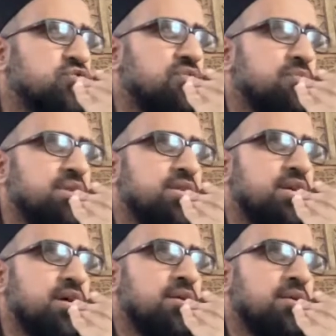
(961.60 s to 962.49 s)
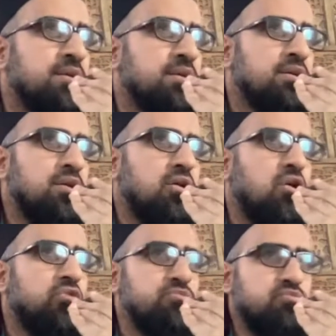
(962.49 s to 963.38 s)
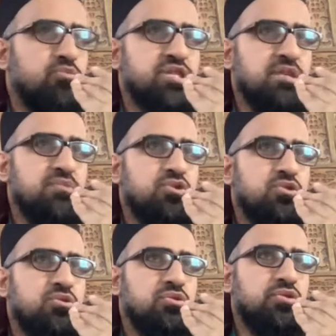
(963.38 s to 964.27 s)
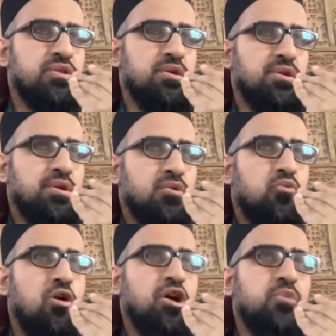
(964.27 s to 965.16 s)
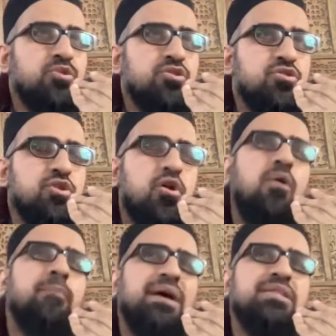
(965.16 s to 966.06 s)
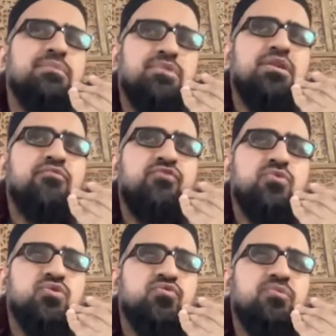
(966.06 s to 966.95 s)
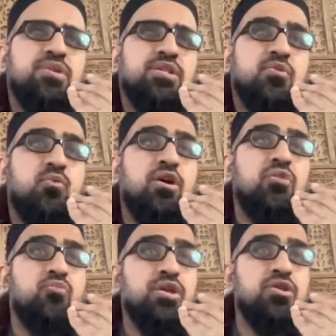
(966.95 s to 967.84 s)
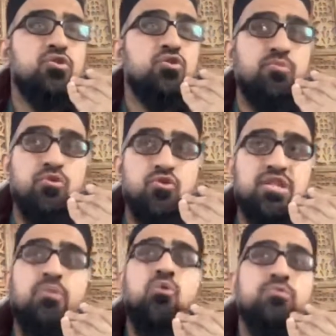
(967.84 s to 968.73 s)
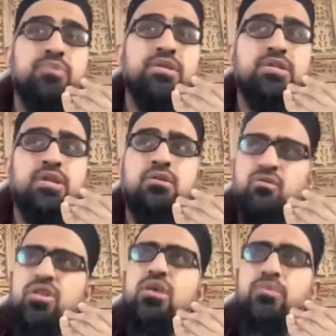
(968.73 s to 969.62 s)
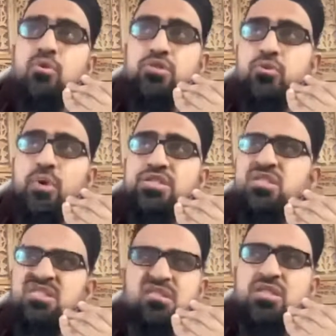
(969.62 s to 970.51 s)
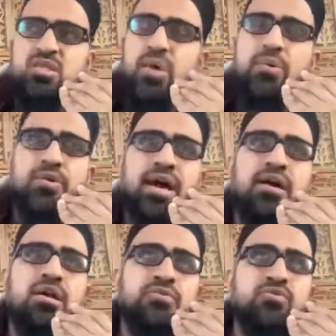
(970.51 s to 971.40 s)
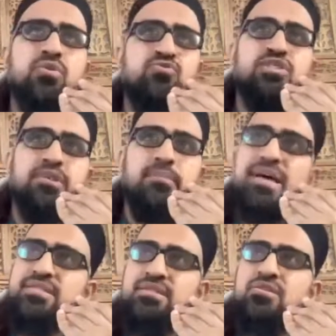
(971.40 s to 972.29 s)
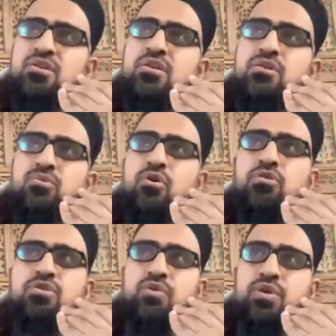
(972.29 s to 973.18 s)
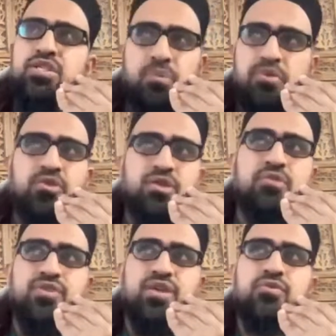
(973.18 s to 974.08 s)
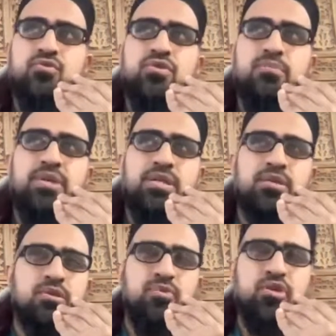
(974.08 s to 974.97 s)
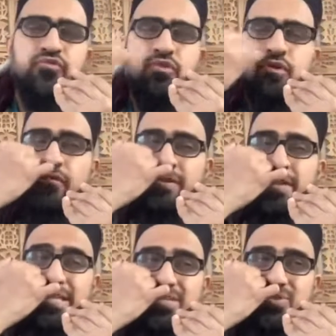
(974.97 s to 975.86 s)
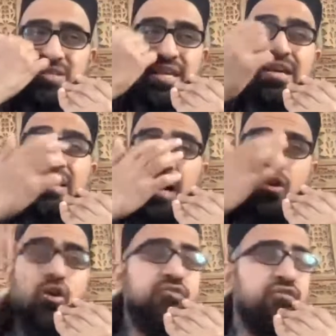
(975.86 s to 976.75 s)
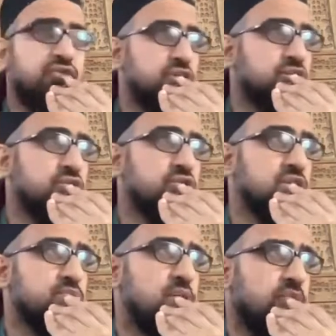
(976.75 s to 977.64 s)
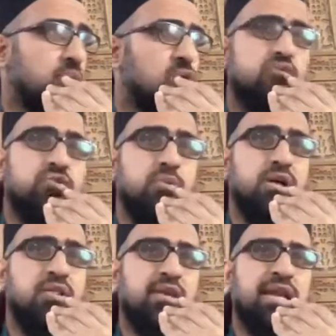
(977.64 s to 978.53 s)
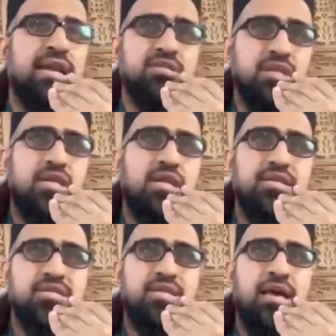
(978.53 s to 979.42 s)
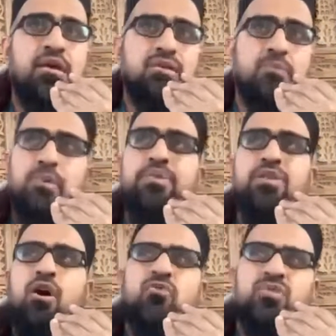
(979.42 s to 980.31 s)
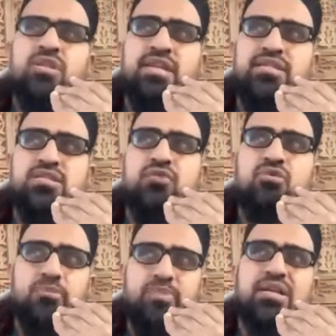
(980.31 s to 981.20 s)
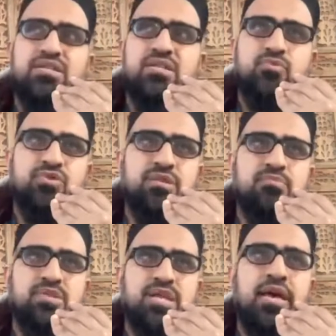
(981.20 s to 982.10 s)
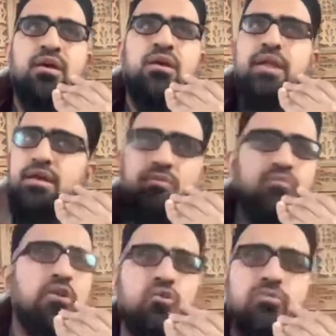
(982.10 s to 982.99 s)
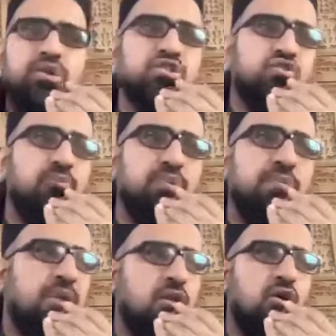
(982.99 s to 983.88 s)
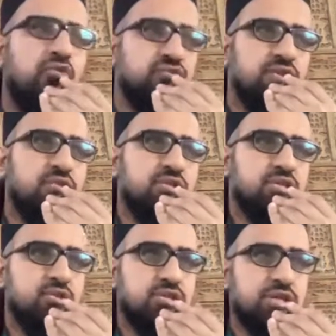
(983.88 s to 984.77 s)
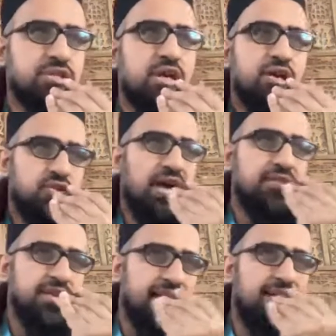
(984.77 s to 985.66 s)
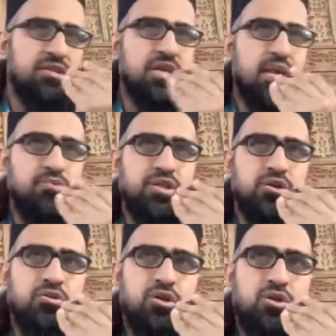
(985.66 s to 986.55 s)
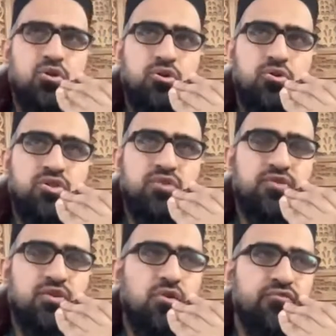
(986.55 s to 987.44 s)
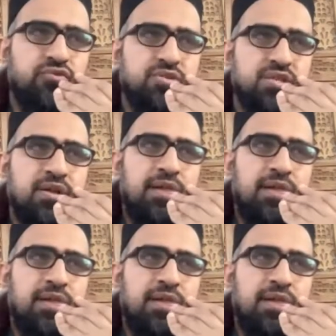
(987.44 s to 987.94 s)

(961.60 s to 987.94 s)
of the media on Muslim youth. What can we do to combat the influence of the media? What can we do to produce our own media? Really important questions, because this is where we're at. If we want to reach the masses, we're not going to reach it other than through the media. It's a beautiful conference. And there's 3-day, a lot of different discussions, people from all over the world there. You had like journalists there, the people that aren't really necessarily practicing Muslims there, like a good mixture of people, a lot of really good discussions. So at the end, they came to the conclusion of the conference,